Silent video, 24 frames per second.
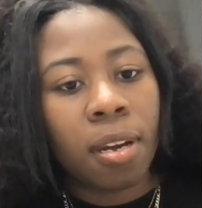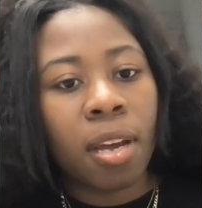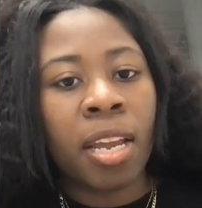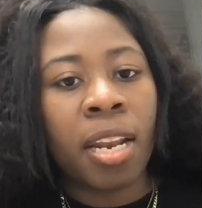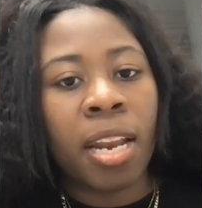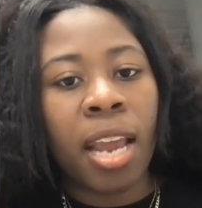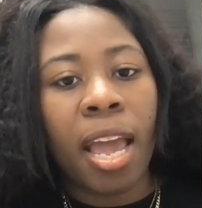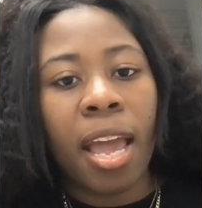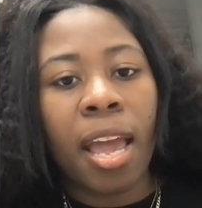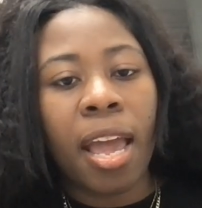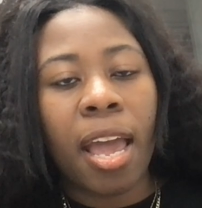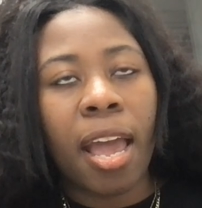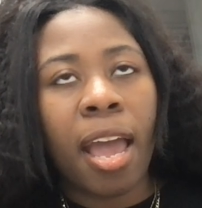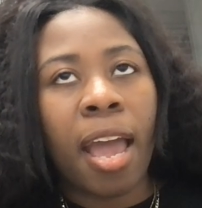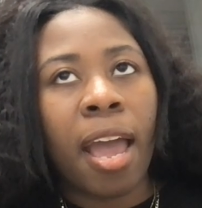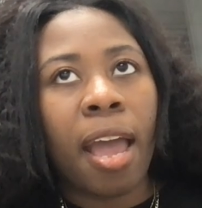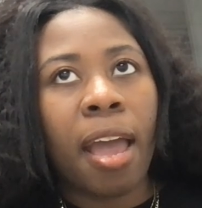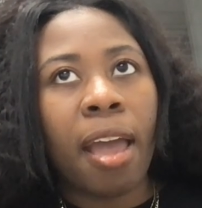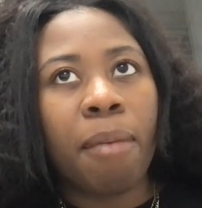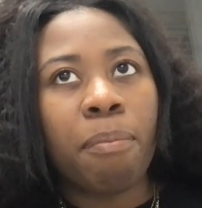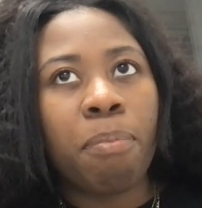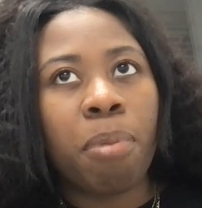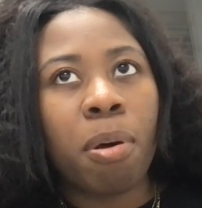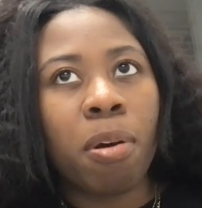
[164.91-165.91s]
And
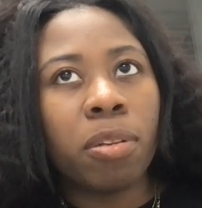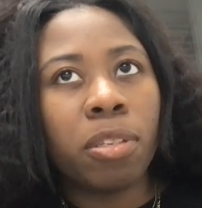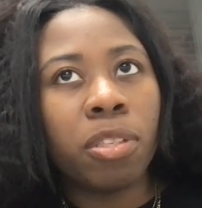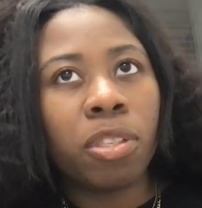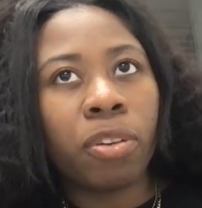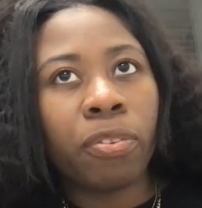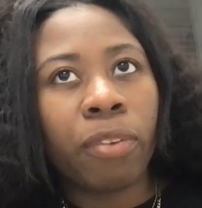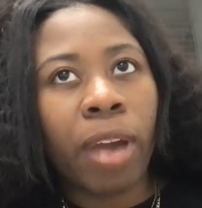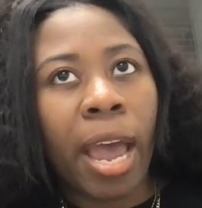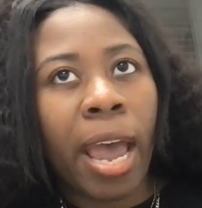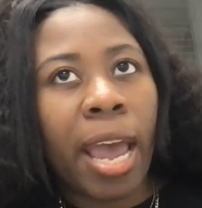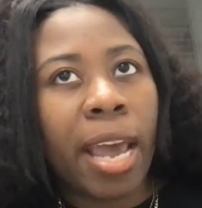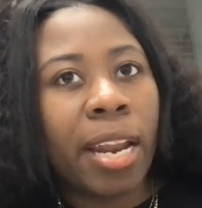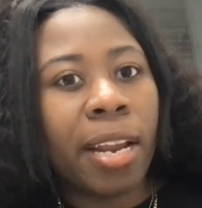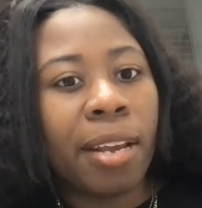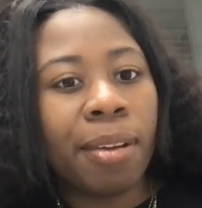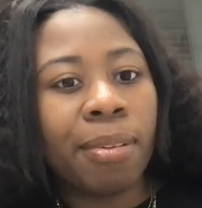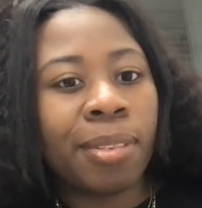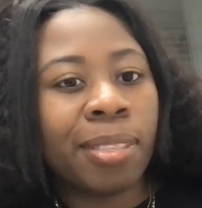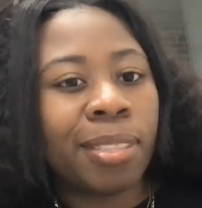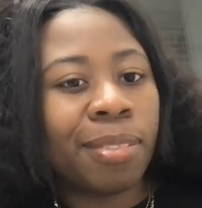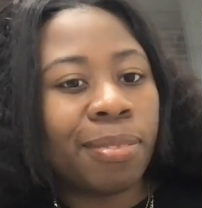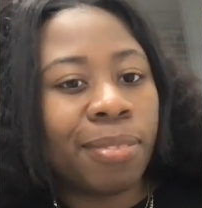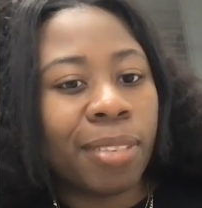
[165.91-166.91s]
post grad,
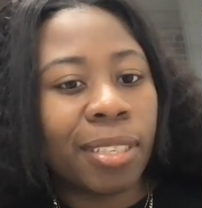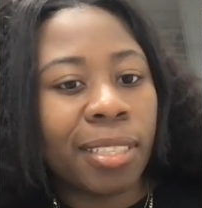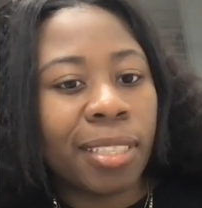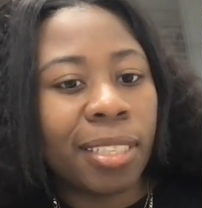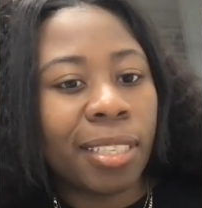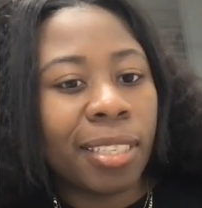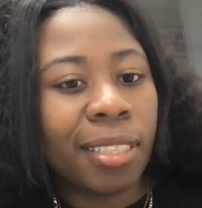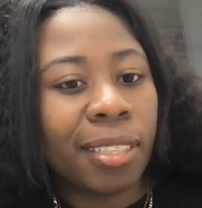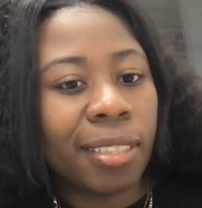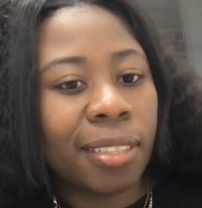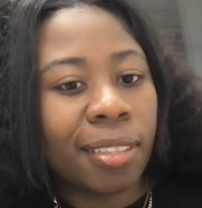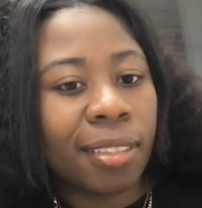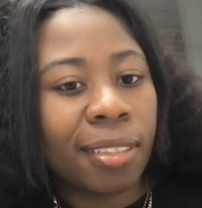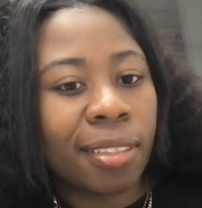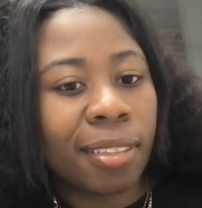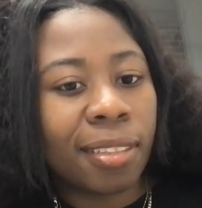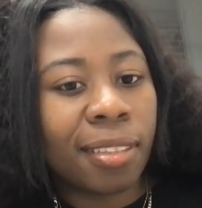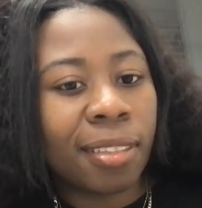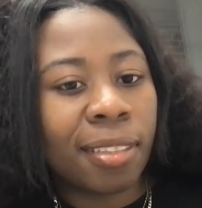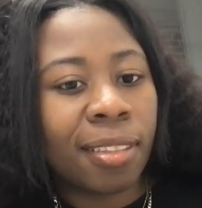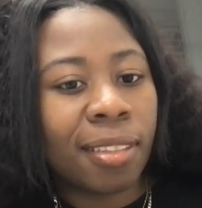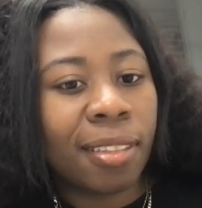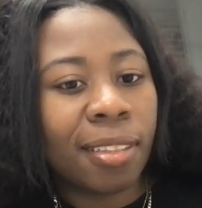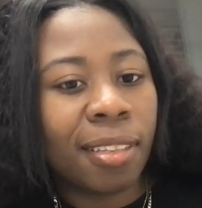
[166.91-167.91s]
it was really
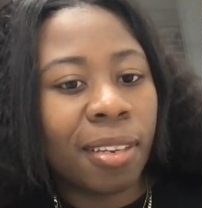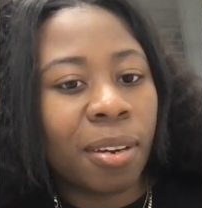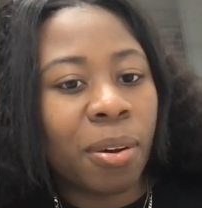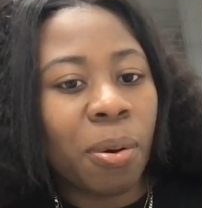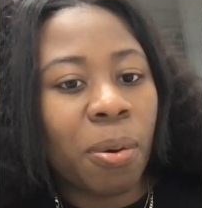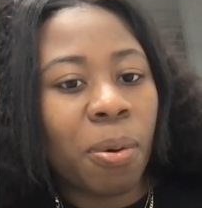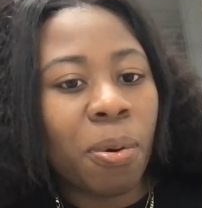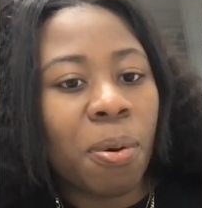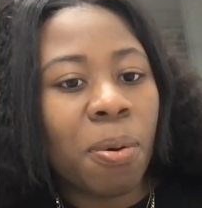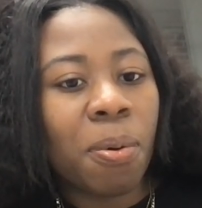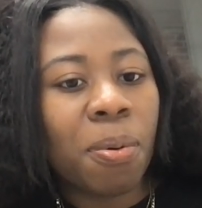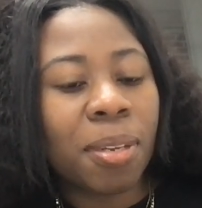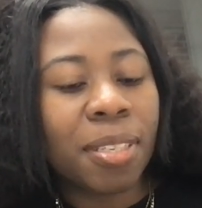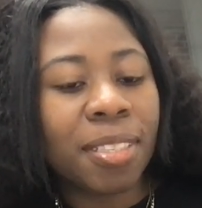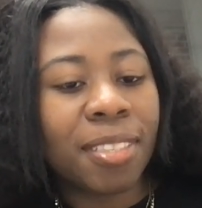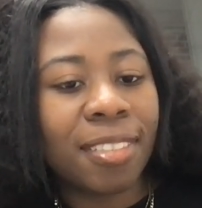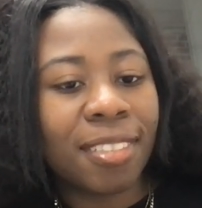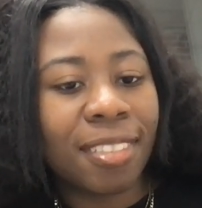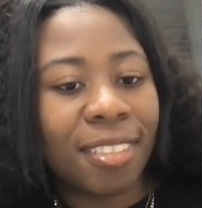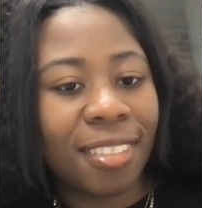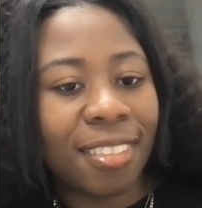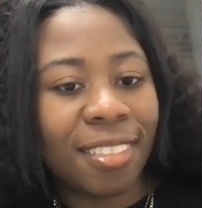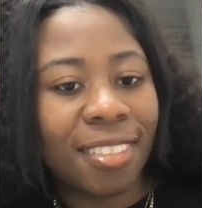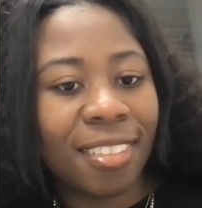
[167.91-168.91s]
the goal
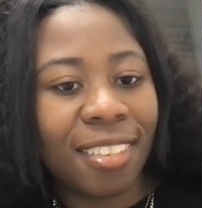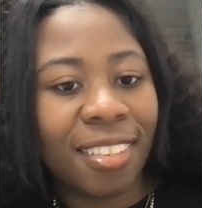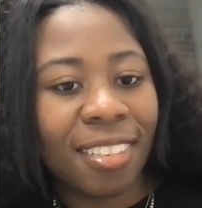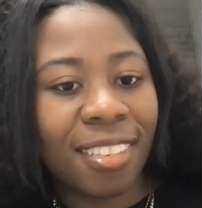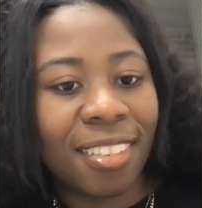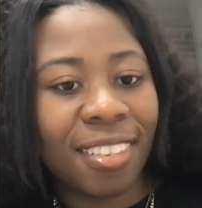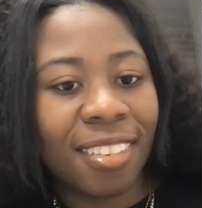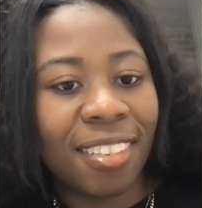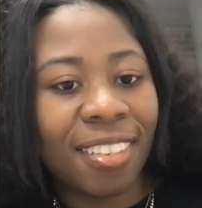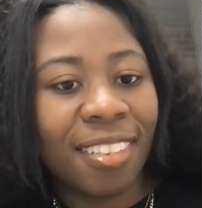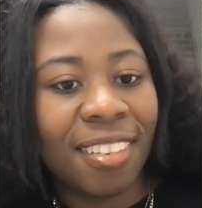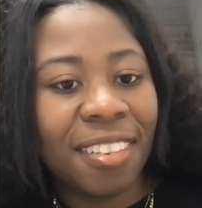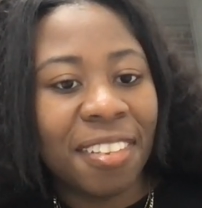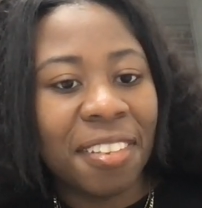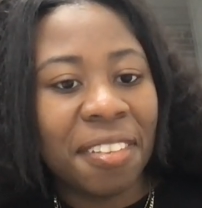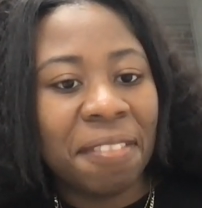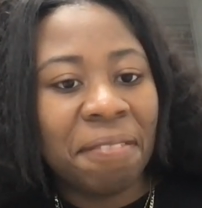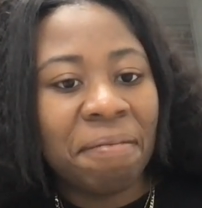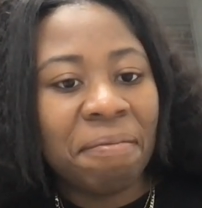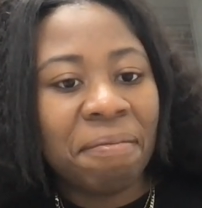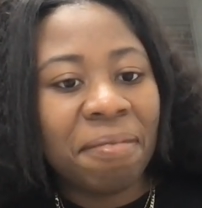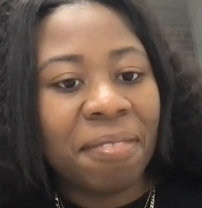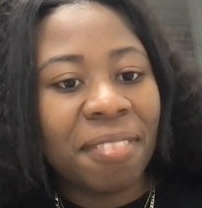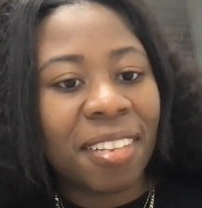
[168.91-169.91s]
was just to
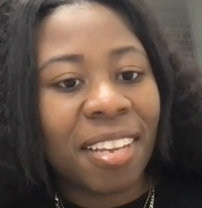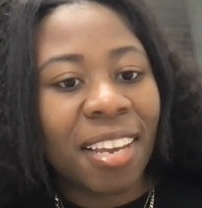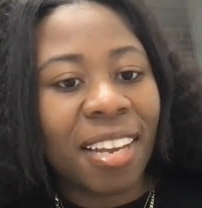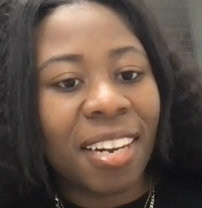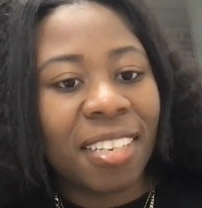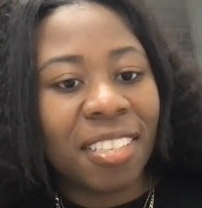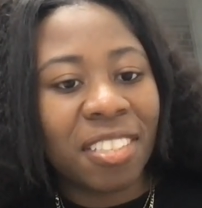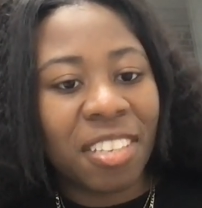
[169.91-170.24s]
get a